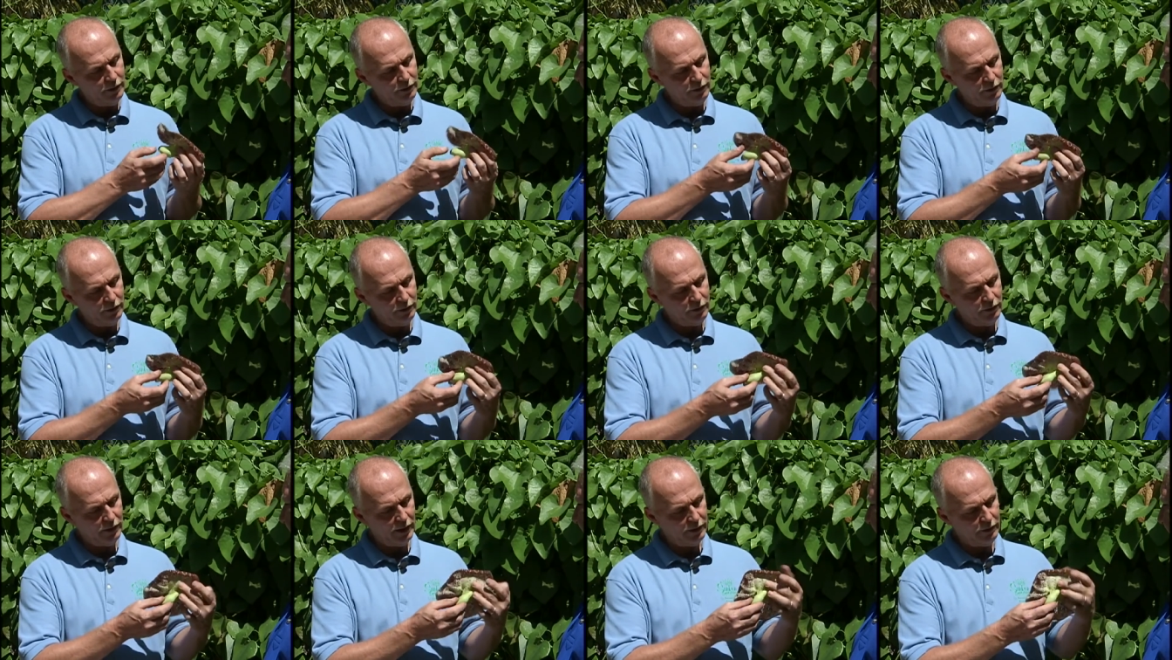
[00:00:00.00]
this
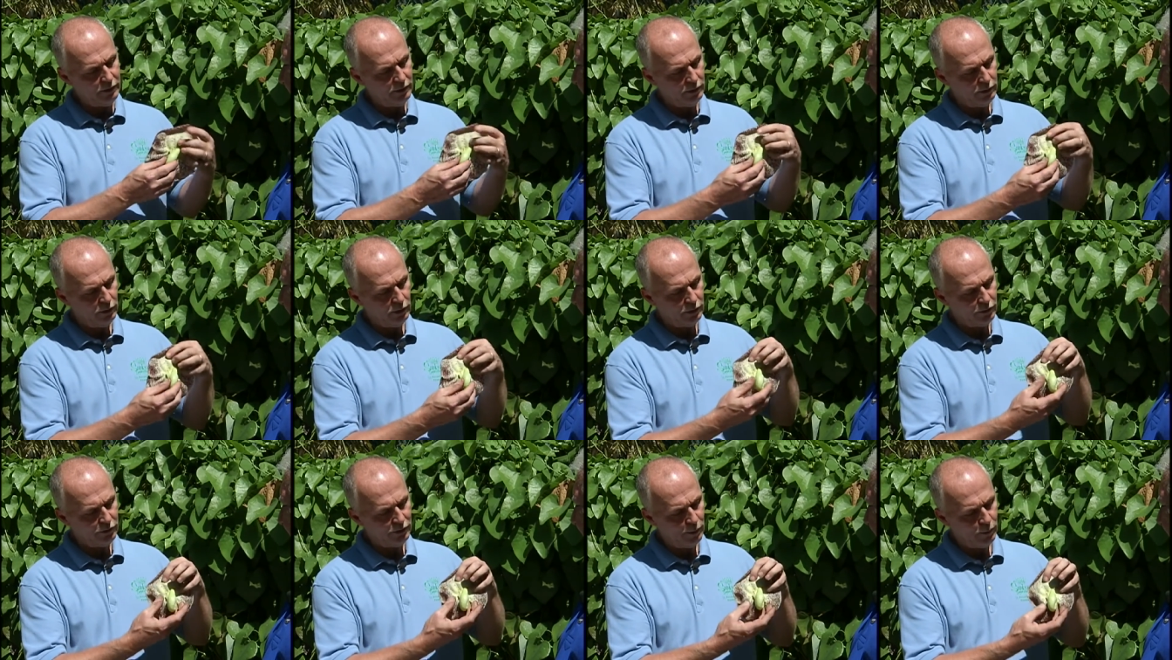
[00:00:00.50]
is said to
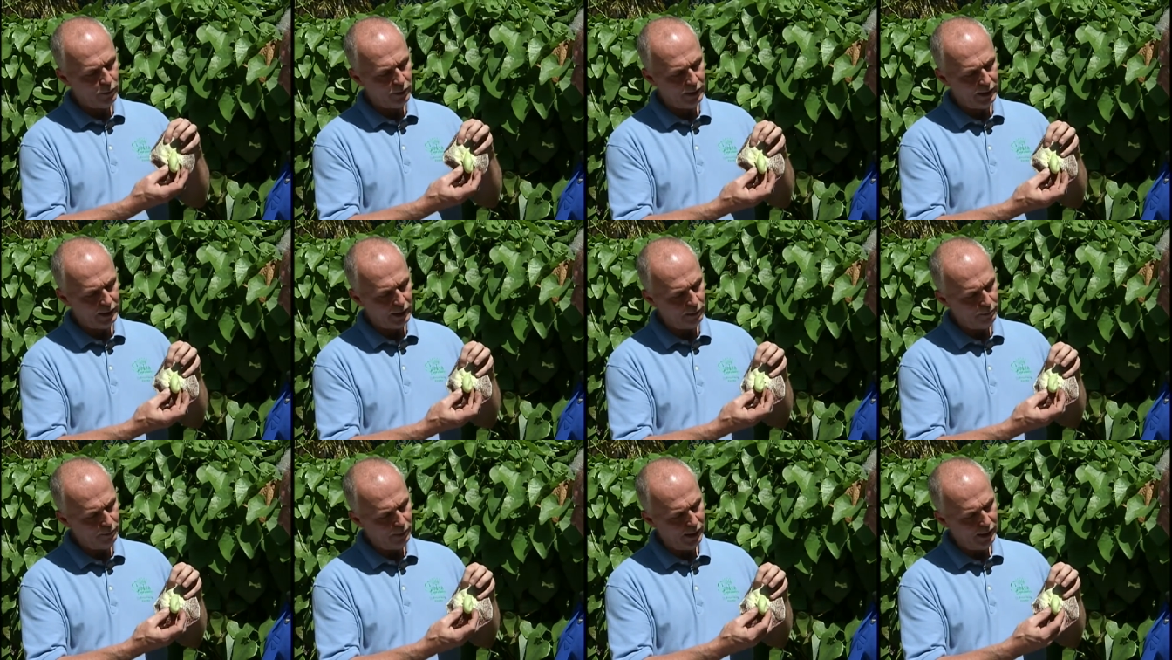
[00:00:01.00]
look somewhat
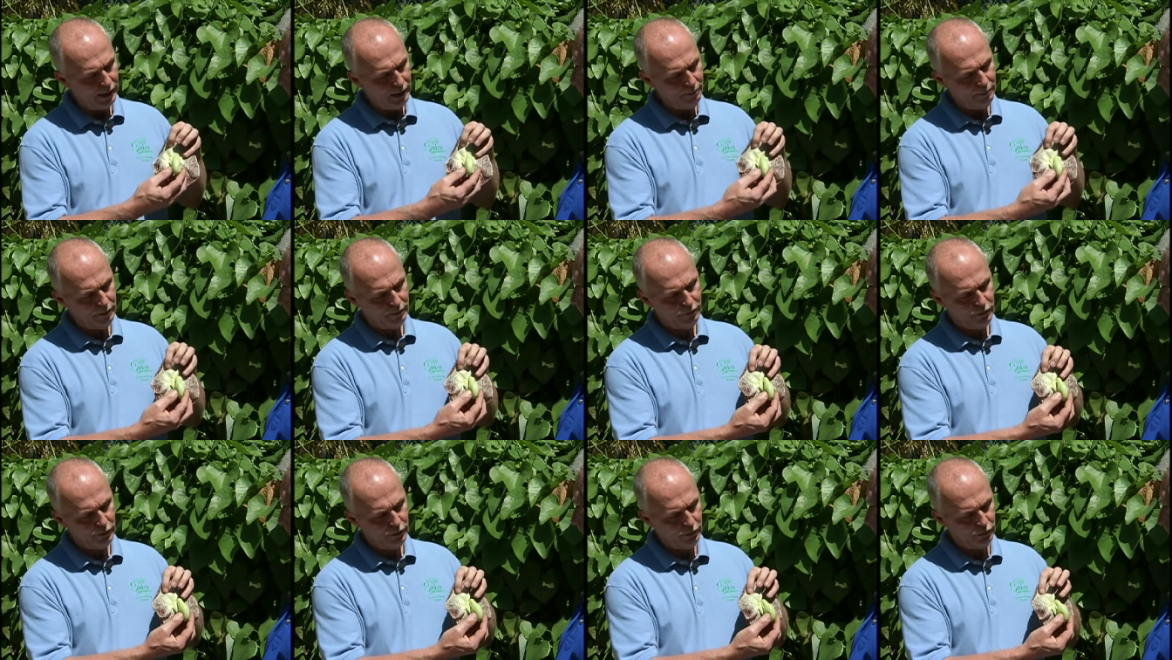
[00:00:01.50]
like a pipe
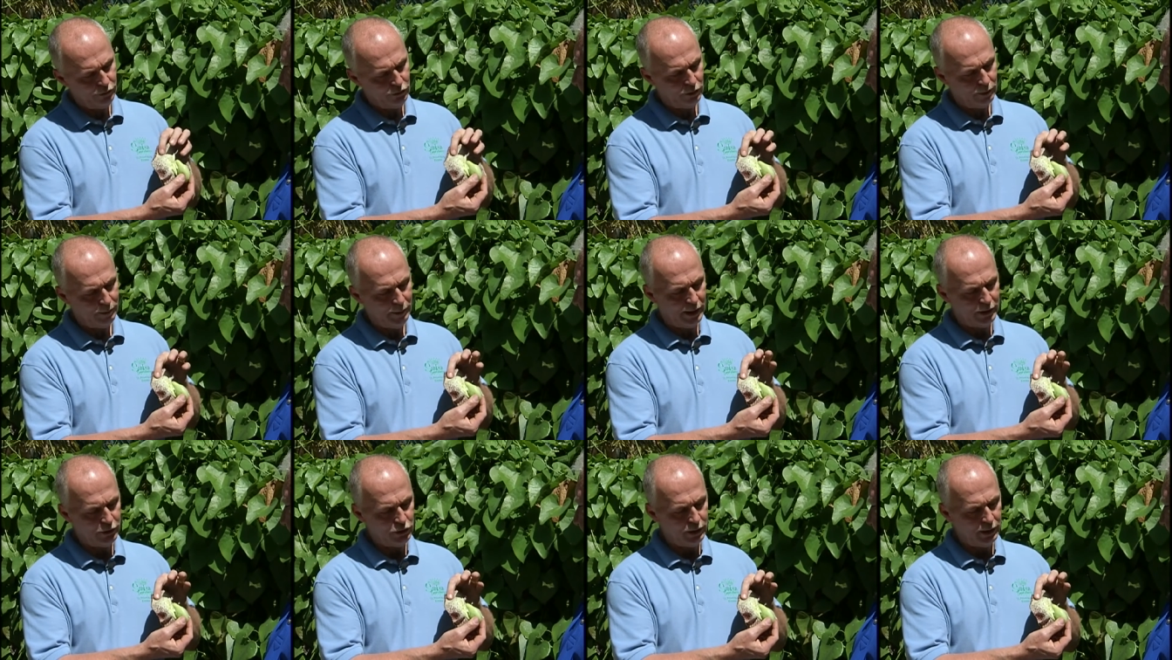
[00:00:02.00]
if you use your
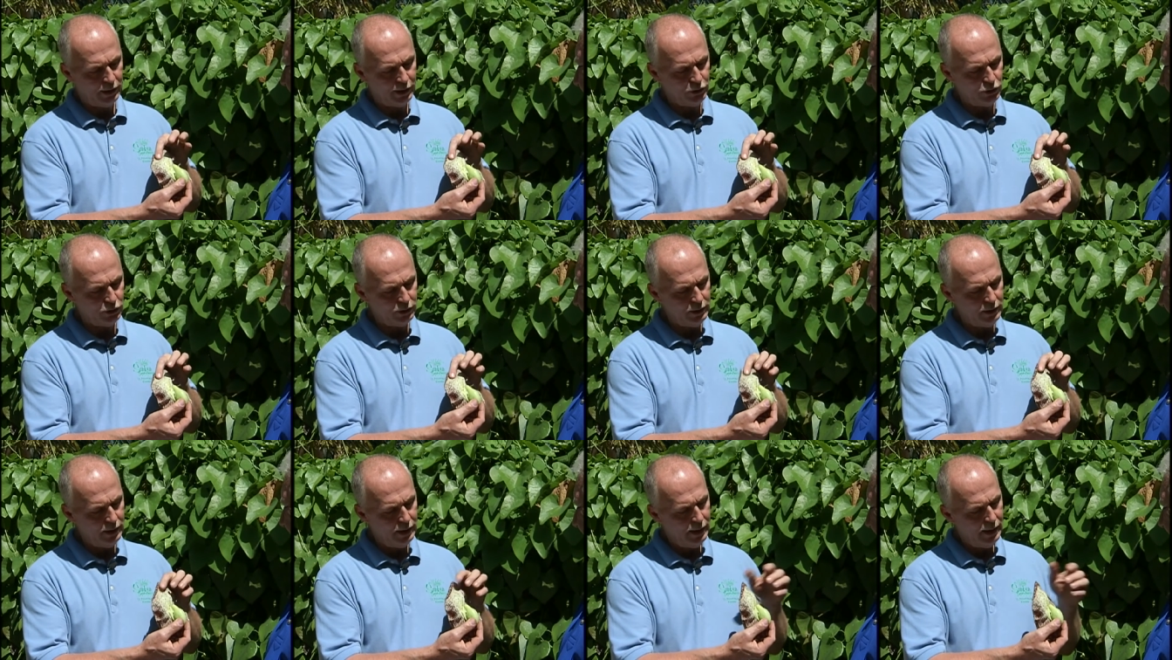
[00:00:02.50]

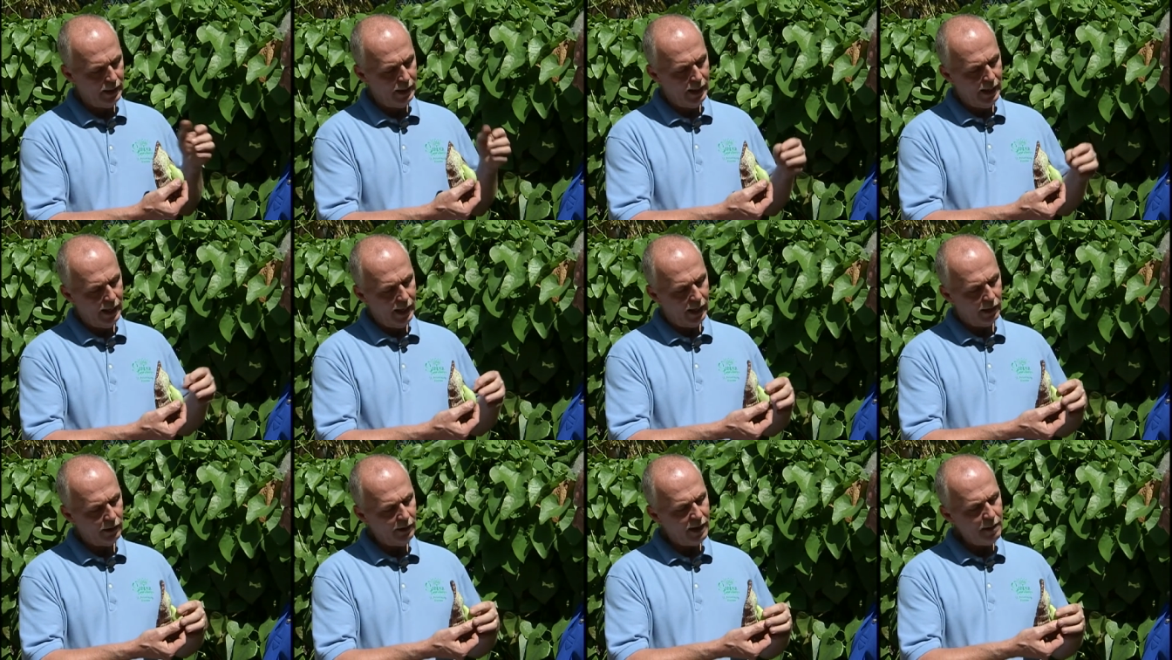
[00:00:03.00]
imagination.
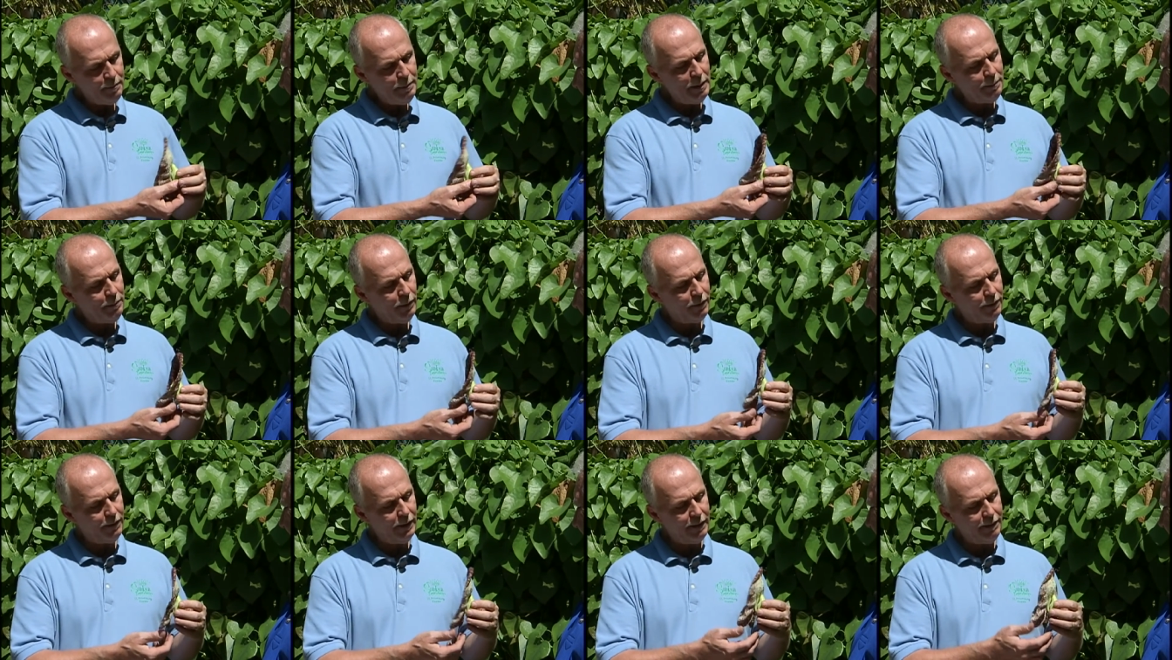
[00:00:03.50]
A lot of
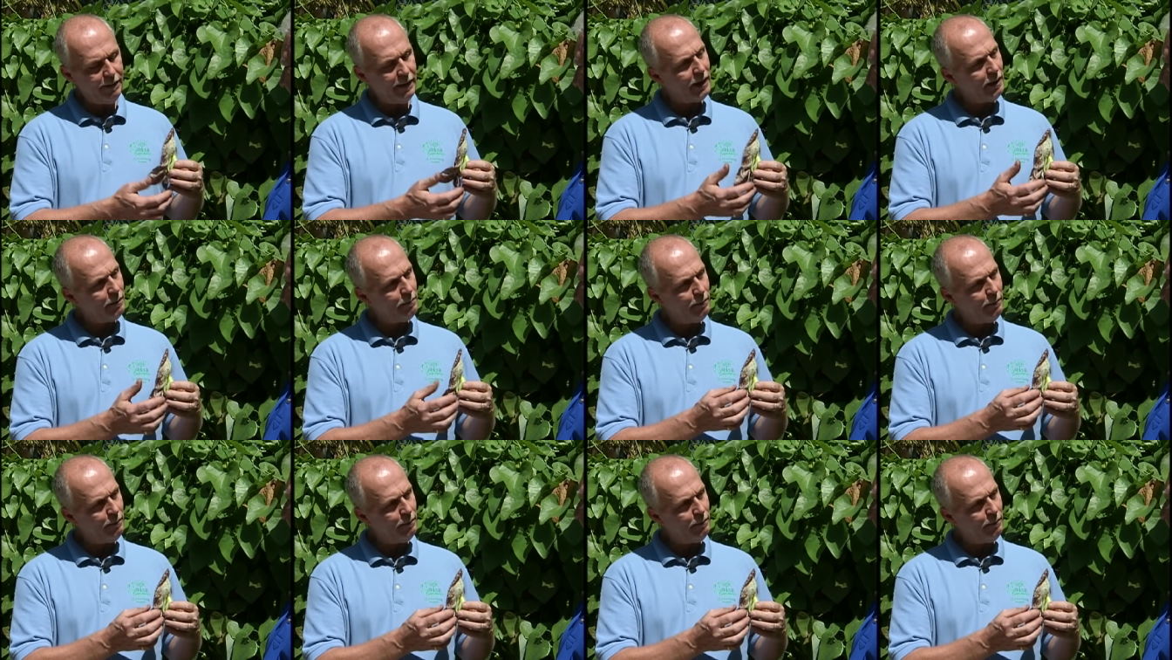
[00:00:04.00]
people think that